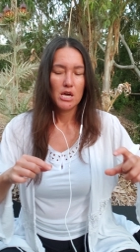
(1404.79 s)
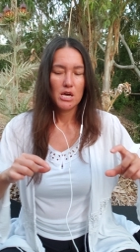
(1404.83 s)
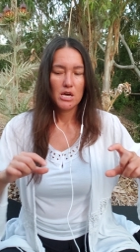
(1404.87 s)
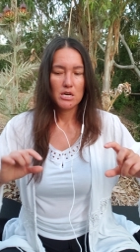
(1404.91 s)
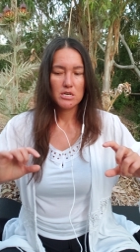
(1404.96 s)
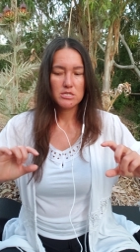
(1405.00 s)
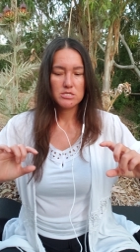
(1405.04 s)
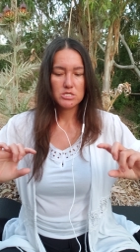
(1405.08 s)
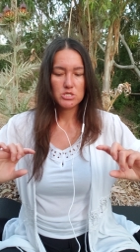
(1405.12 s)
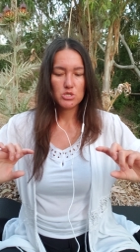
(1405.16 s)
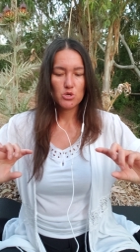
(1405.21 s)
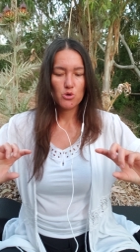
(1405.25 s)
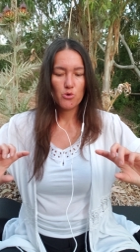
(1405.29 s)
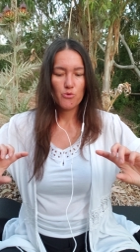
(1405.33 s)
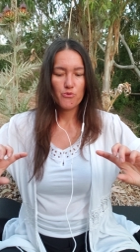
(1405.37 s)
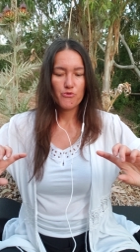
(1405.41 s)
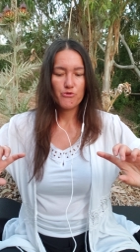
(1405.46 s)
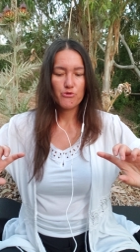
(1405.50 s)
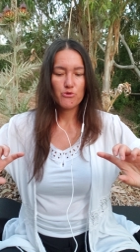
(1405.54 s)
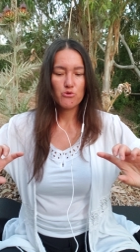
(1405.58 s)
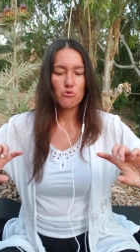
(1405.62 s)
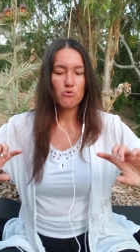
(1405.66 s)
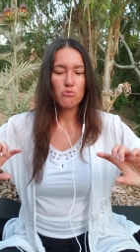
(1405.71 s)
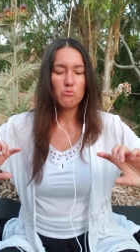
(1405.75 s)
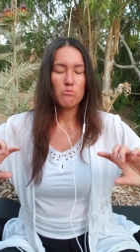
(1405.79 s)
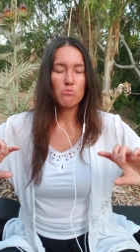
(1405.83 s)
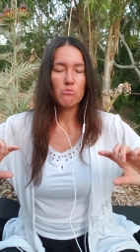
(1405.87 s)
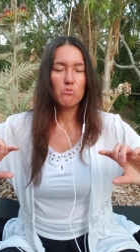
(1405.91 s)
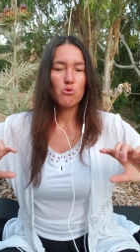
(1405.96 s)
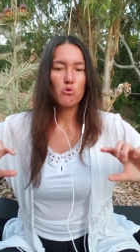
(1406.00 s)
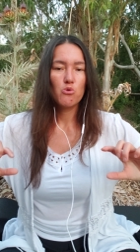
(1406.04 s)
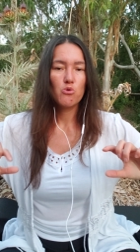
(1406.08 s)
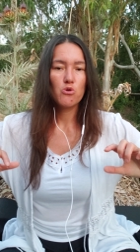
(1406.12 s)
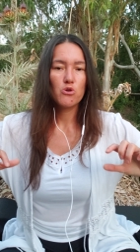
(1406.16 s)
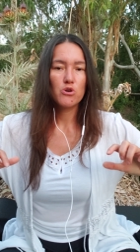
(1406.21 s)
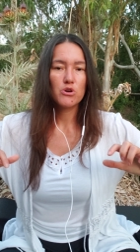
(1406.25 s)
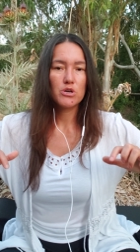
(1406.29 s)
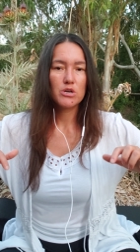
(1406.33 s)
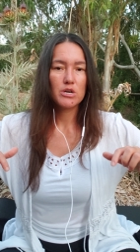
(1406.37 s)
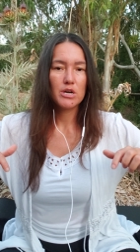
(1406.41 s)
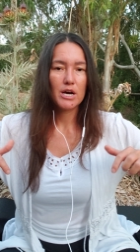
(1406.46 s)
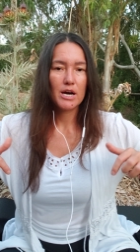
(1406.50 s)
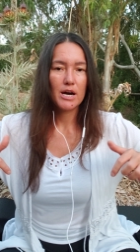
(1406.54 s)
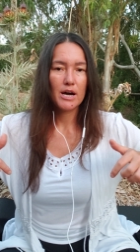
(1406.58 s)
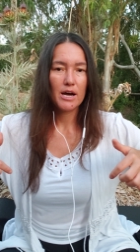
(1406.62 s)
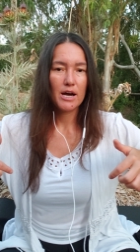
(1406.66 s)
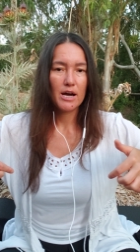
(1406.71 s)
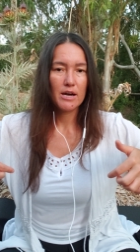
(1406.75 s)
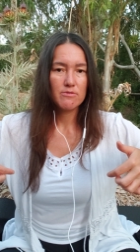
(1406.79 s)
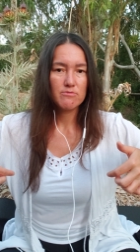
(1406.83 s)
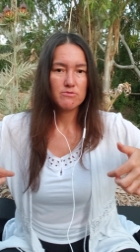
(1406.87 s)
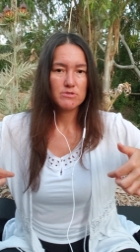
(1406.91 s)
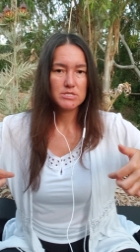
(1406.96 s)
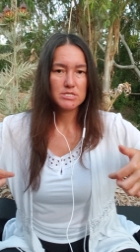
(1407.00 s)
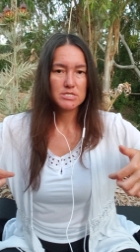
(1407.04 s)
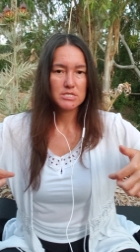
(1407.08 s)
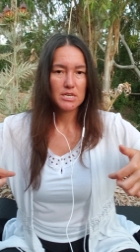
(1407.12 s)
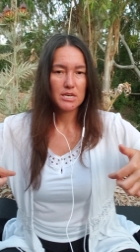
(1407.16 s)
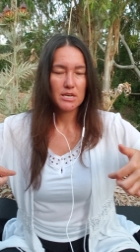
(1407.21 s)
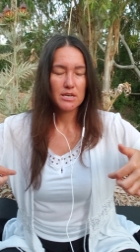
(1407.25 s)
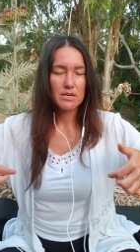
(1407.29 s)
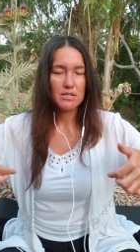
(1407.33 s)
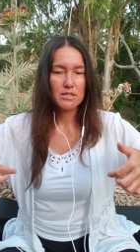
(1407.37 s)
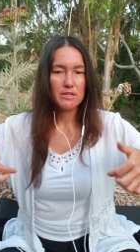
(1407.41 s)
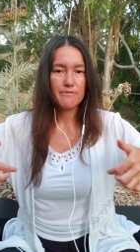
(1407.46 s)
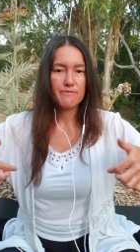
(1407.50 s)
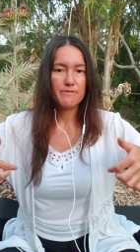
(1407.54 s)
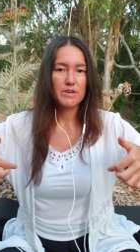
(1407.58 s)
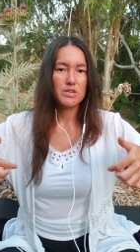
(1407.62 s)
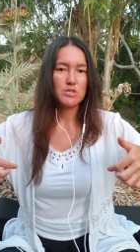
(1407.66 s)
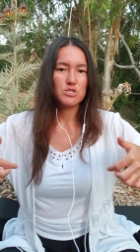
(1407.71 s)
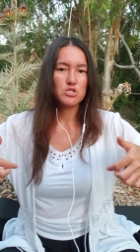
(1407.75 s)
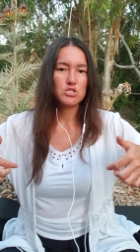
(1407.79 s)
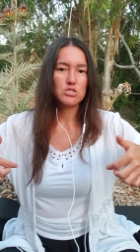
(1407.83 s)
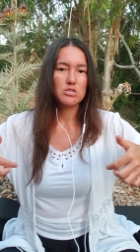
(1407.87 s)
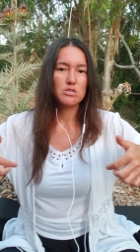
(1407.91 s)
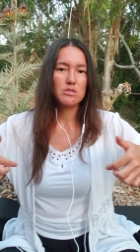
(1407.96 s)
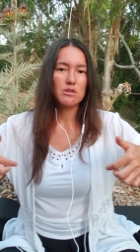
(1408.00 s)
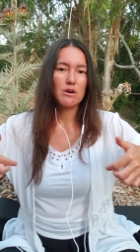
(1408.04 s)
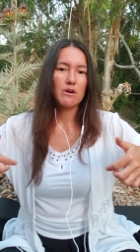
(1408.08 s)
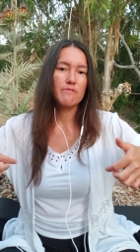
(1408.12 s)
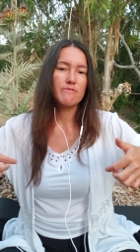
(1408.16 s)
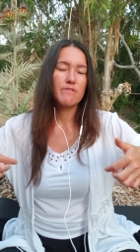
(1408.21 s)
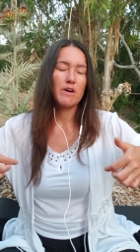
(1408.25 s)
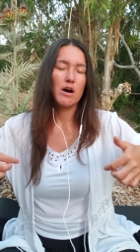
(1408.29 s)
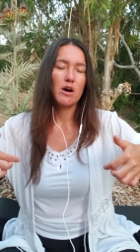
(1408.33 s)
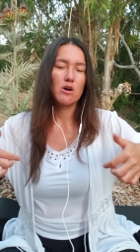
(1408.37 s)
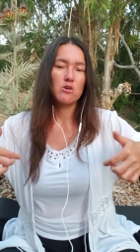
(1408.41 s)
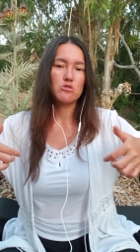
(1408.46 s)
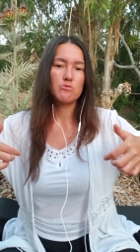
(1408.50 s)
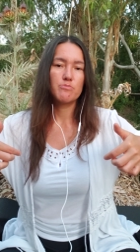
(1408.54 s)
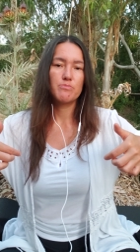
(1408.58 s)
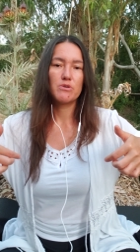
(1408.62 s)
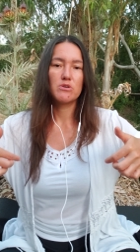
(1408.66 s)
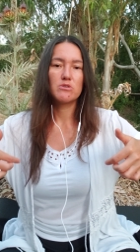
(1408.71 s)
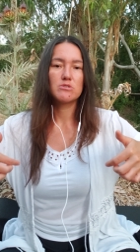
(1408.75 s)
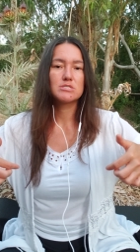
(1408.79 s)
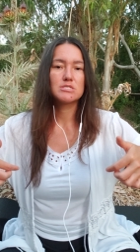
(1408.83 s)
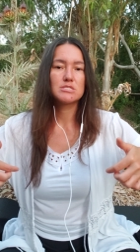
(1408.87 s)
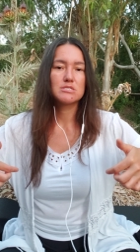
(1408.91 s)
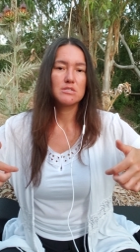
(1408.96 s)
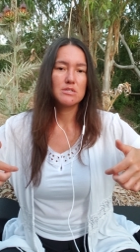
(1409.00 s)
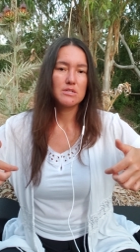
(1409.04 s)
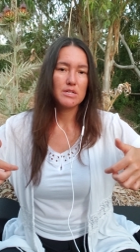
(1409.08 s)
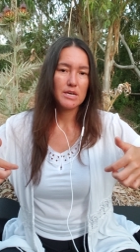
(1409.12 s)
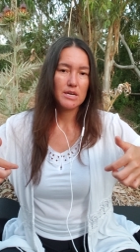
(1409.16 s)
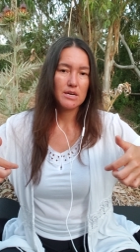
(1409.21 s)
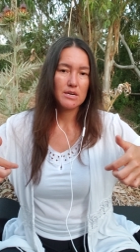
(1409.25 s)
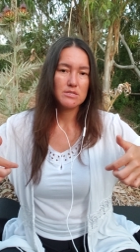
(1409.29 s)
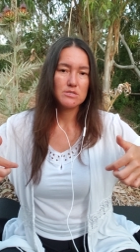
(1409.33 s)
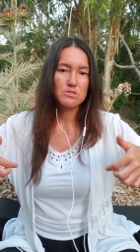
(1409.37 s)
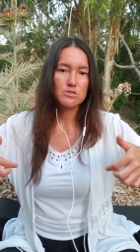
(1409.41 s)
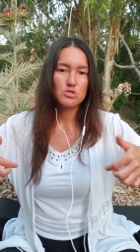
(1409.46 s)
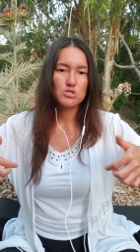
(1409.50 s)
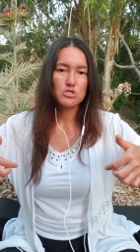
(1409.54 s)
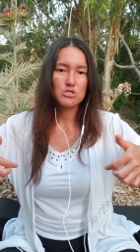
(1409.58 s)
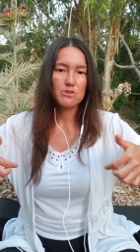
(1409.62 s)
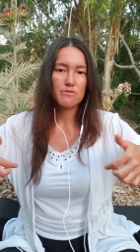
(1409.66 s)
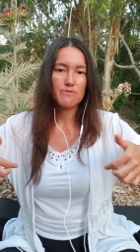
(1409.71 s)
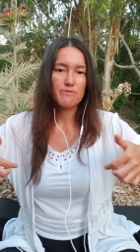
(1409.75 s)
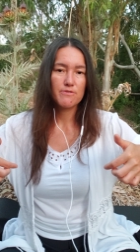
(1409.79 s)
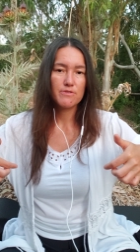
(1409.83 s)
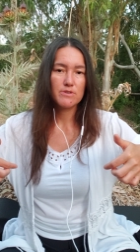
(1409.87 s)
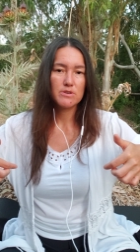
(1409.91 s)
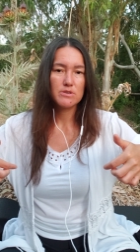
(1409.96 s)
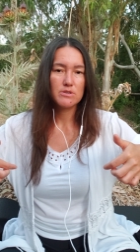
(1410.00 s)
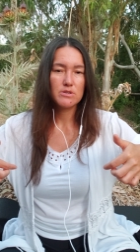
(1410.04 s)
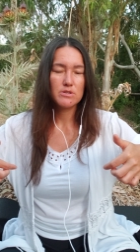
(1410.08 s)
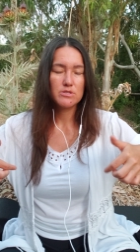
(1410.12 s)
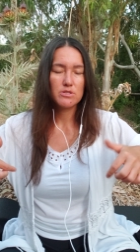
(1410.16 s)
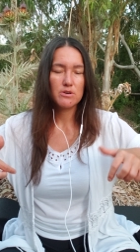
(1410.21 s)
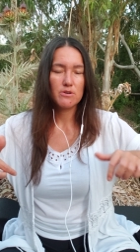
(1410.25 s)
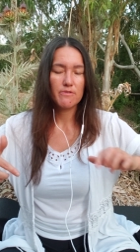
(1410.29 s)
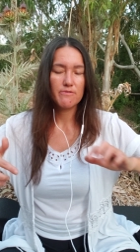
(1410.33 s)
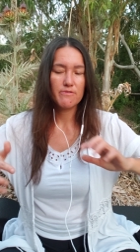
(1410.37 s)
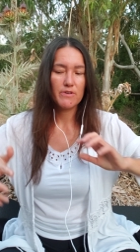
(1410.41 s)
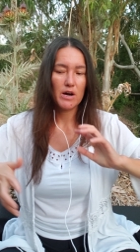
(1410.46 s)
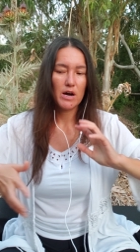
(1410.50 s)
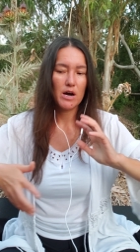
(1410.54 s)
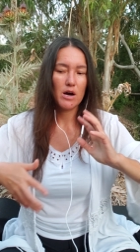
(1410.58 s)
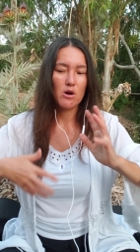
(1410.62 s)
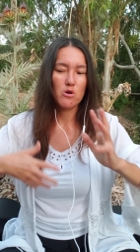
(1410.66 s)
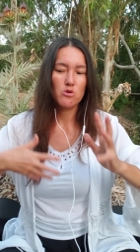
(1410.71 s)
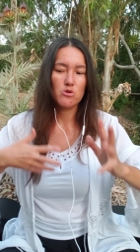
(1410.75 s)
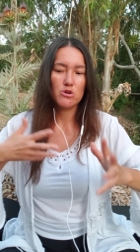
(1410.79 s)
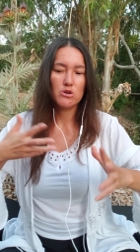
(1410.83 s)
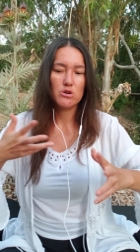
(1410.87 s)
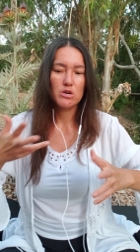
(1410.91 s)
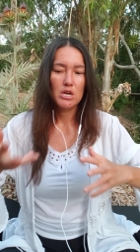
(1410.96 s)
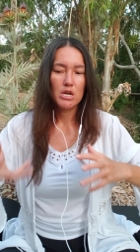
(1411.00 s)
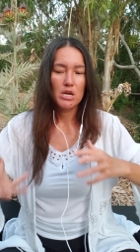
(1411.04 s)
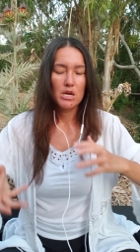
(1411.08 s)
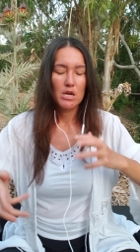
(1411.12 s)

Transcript: And so through more I would say elevation of our personal energy field, of our